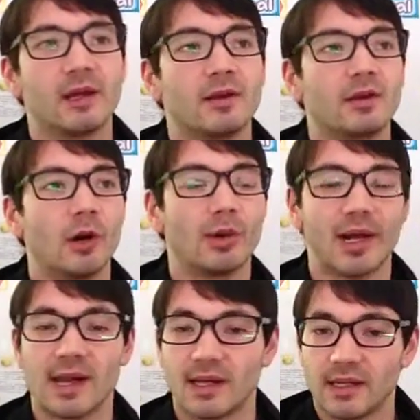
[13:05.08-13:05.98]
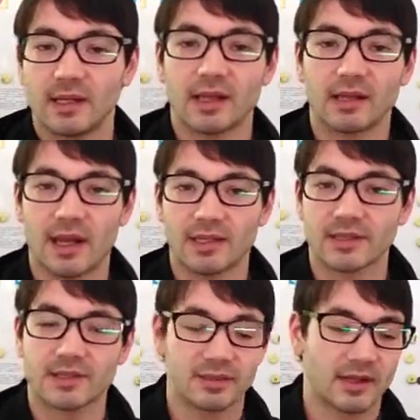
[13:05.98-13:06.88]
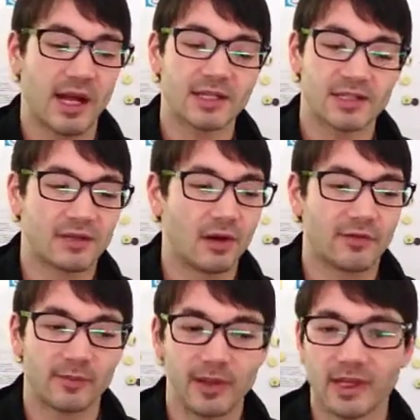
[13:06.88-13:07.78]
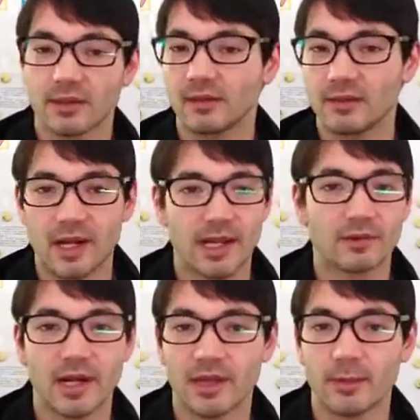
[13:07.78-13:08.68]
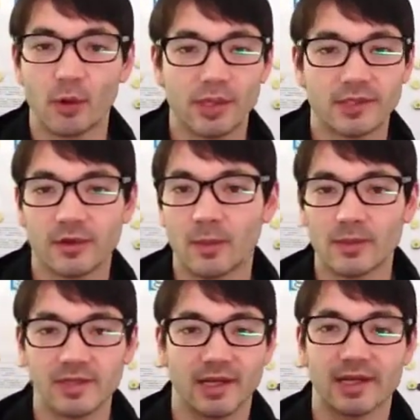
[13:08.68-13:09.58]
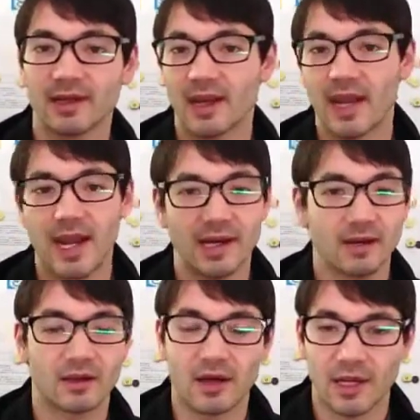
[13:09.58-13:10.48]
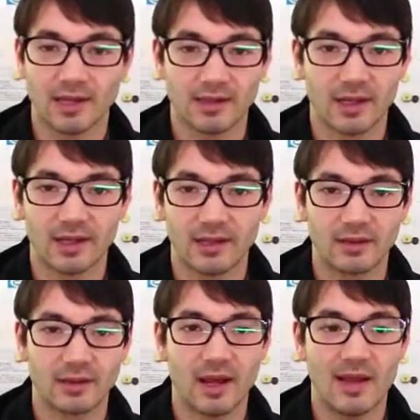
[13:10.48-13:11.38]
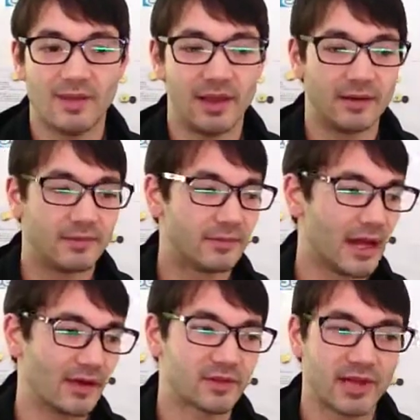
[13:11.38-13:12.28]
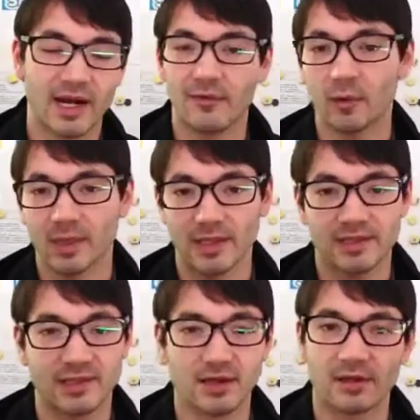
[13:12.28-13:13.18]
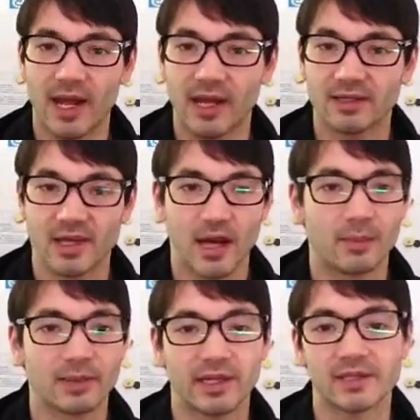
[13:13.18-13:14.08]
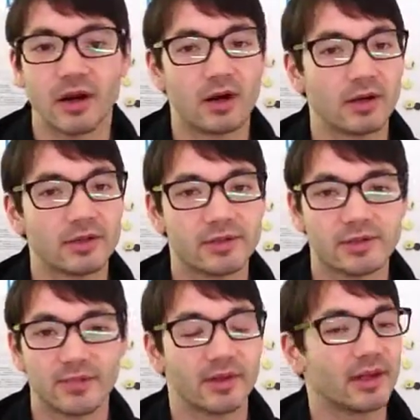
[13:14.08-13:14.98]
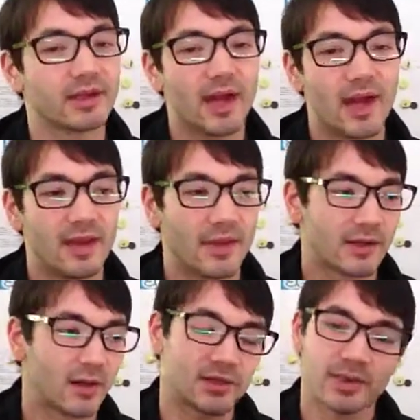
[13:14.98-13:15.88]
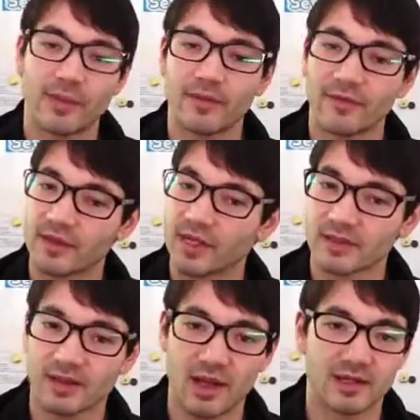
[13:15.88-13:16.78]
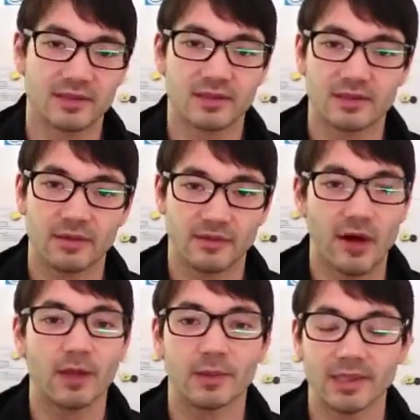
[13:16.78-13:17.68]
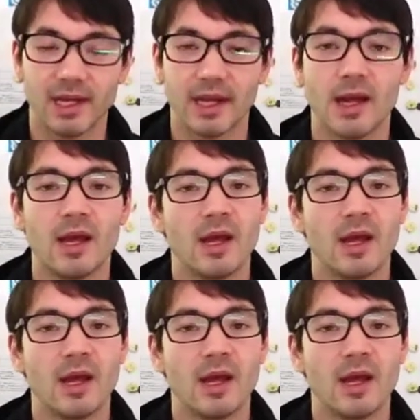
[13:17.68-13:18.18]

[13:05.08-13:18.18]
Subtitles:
no one had any night classes, and classes go from like 8 or 9 in the morning to almost like 8 o'clock at night. And then after that, everyone gets dinner and hangs out, plays cards or something like that, and then goes to bed for the next classes the following day.